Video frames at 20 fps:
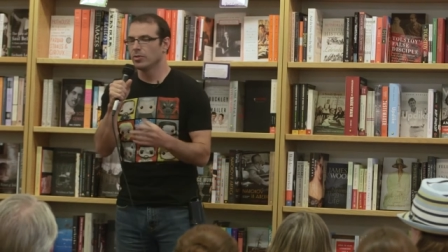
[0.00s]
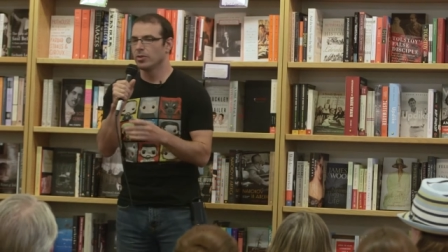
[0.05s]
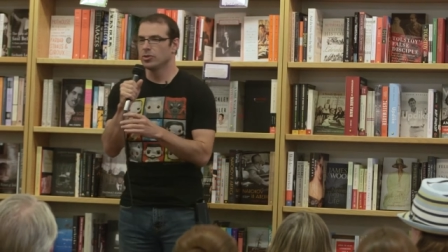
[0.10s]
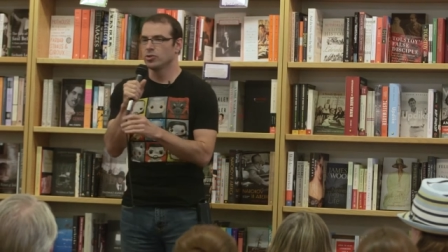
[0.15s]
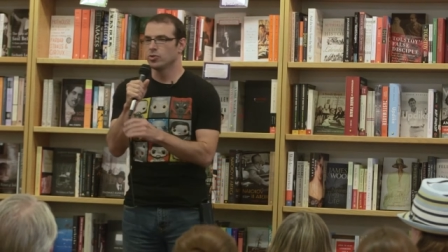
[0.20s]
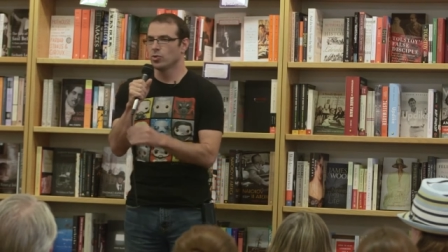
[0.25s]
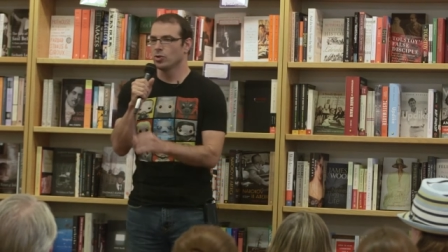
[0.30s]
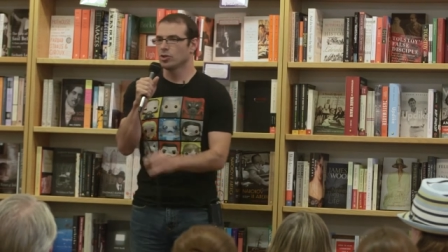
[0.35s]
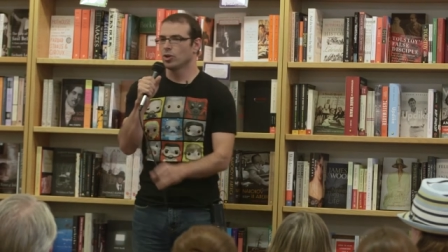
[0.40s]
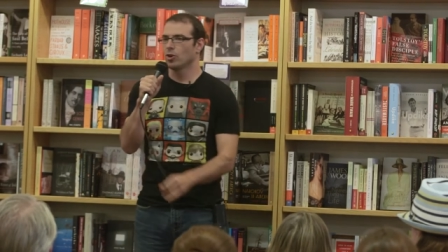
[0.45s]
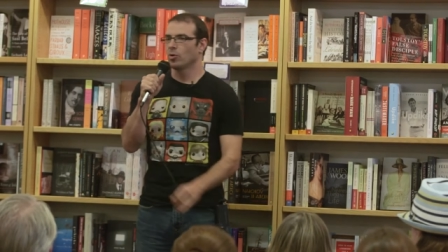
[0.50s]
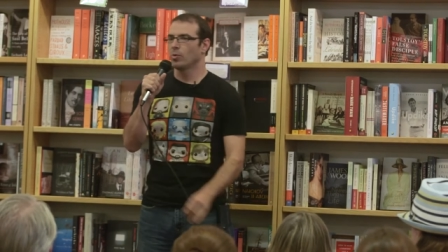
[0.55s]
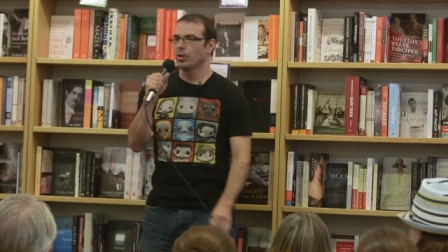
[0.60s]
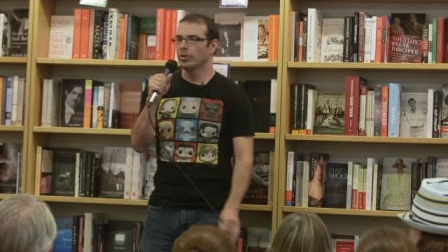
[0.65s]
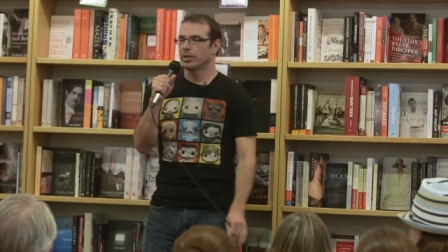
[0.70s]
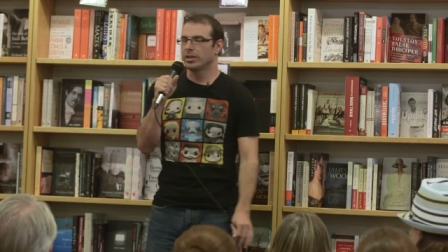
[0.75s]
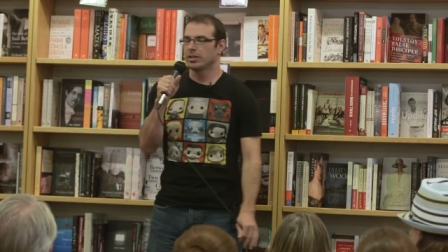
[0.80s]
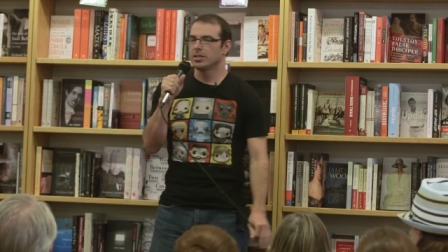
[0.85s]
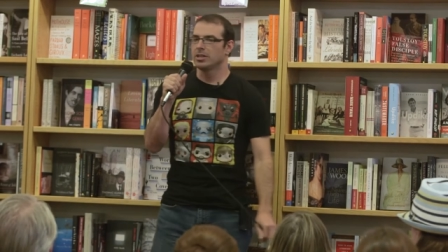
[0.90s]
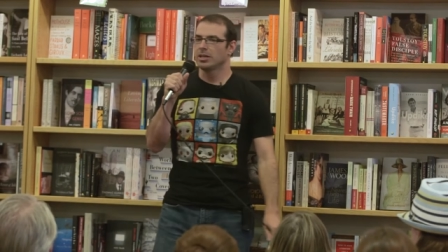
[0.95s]
the George Orwell
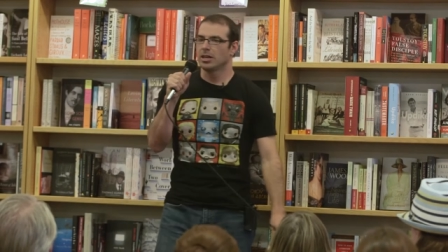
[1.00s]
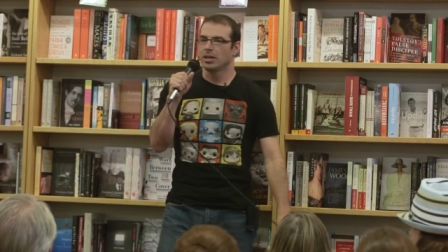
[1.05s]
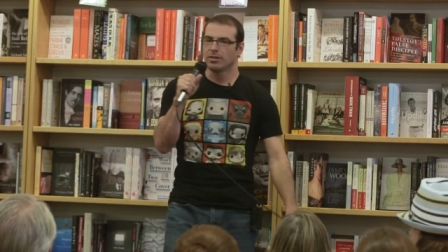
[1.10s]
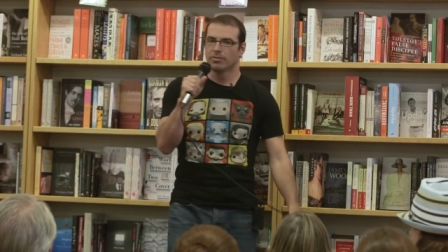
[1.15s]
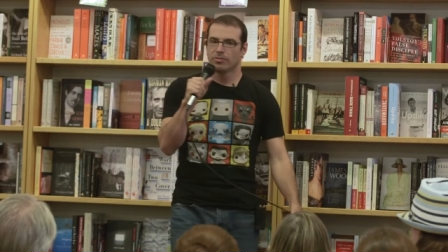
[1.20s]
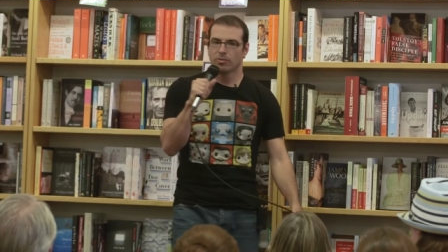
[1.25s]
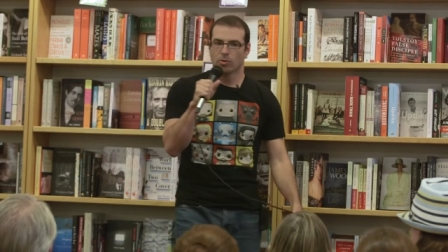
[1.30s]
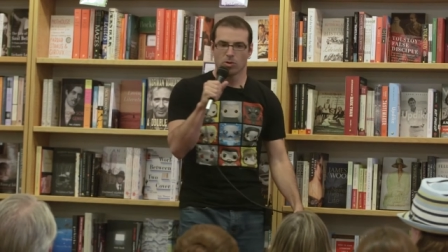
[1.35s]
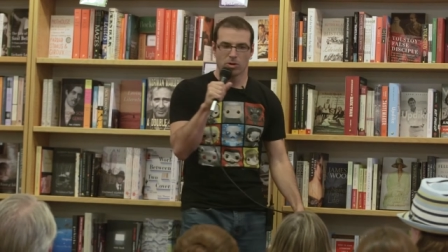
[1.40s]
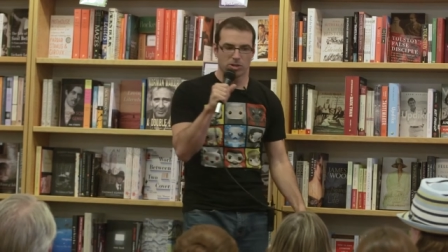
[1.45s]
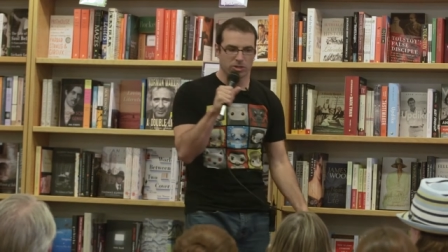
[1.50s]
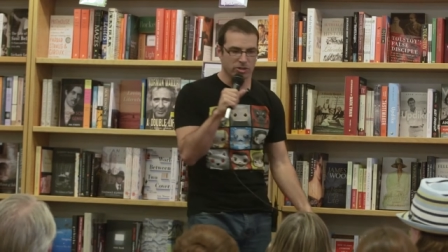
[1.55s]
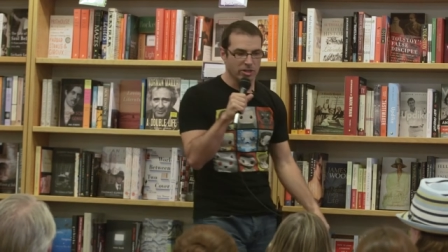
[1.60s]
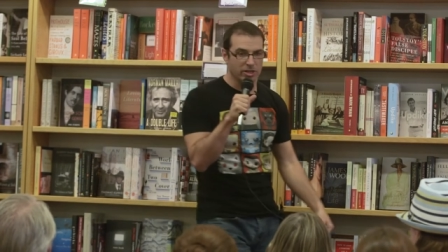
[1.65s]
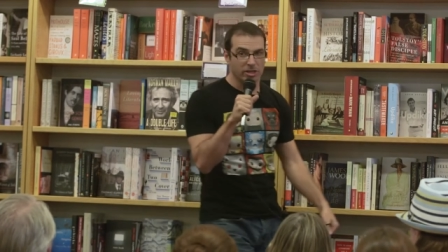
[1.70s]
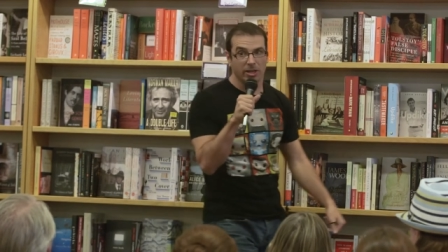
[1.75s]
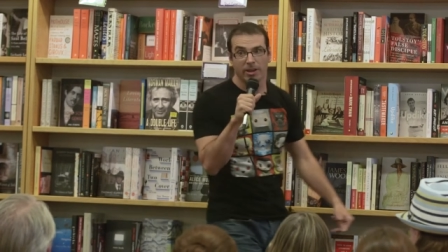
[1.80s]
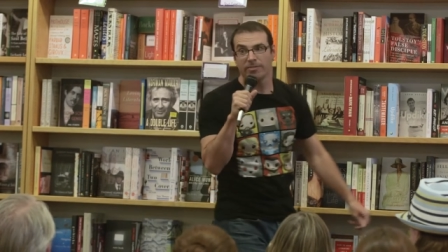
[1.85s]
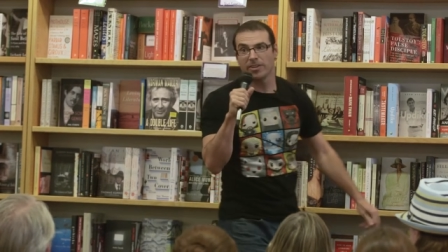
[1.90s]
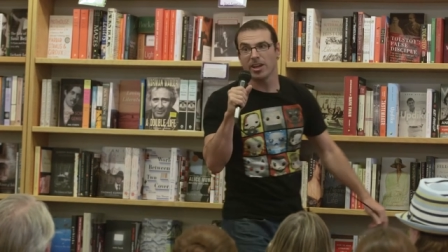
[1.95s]
1984s, the
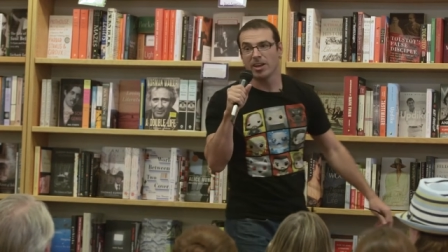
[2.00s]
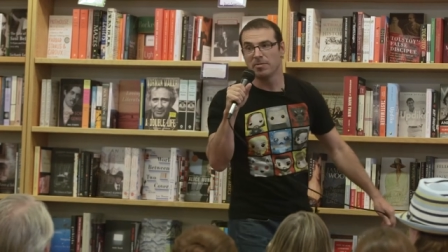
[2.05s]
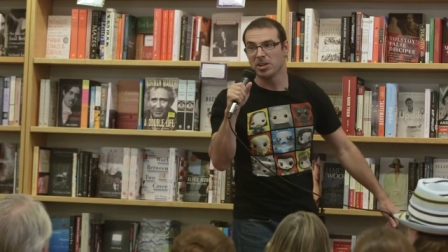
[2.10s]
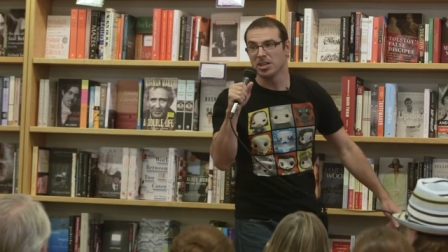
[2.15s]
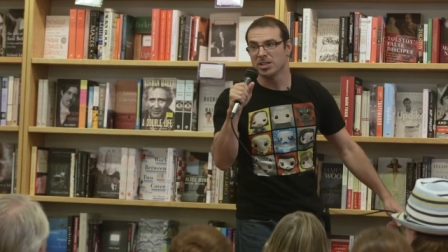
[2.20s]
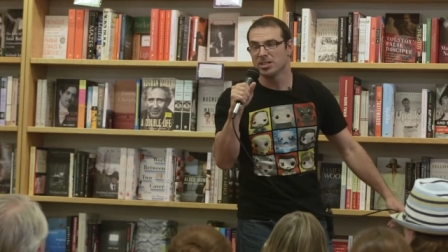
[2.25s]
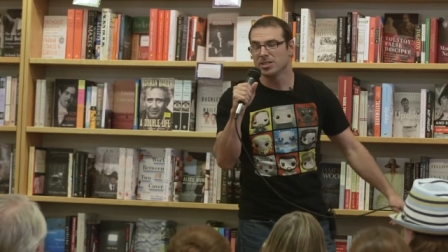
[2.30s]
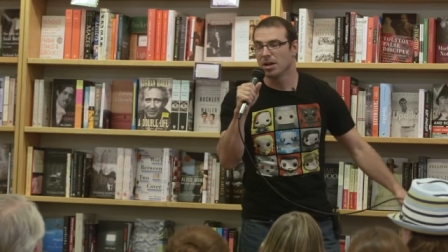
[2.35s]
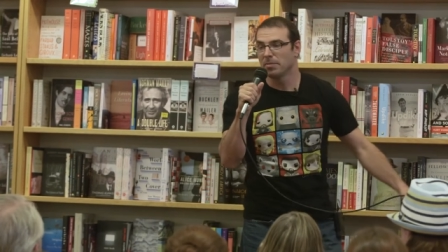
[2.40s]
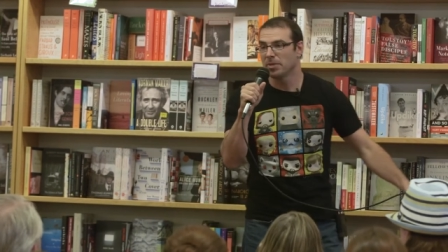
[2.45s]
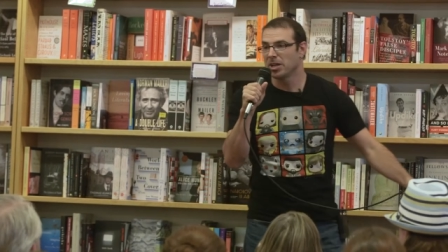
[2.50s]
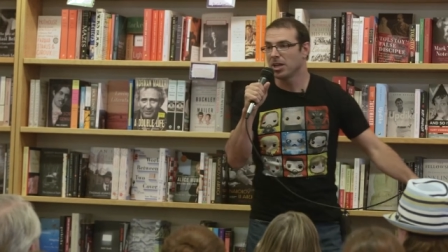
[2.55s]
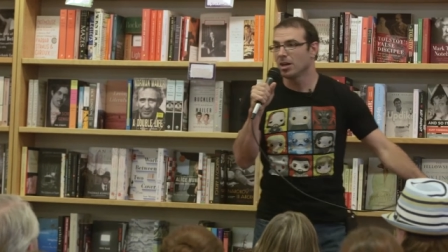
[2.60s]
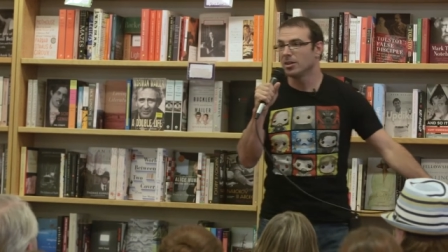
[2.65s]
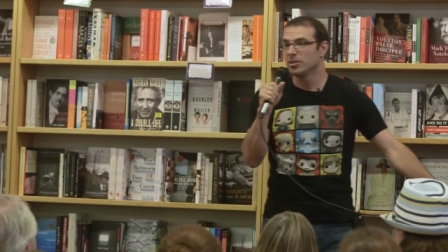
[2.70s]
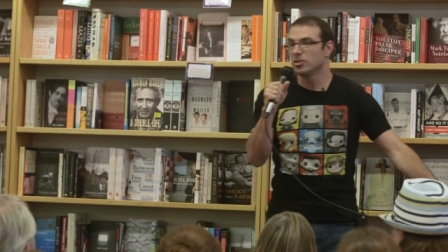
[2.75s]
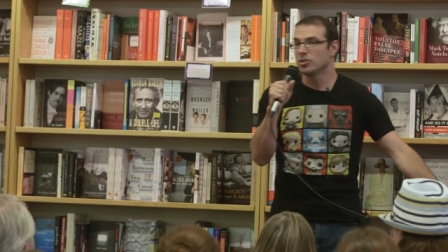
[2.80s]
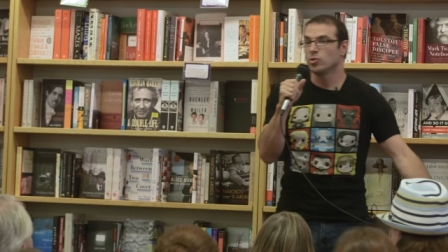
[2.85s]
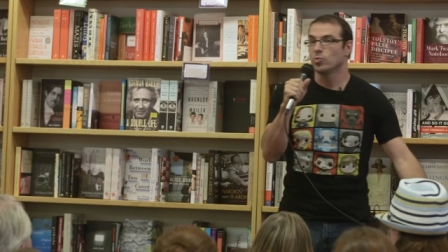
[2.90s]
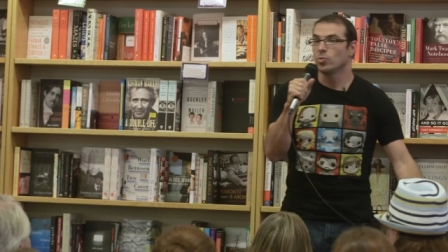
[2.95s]
Yevgeny
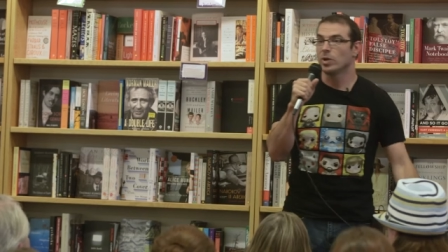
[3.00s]
Zamyatin's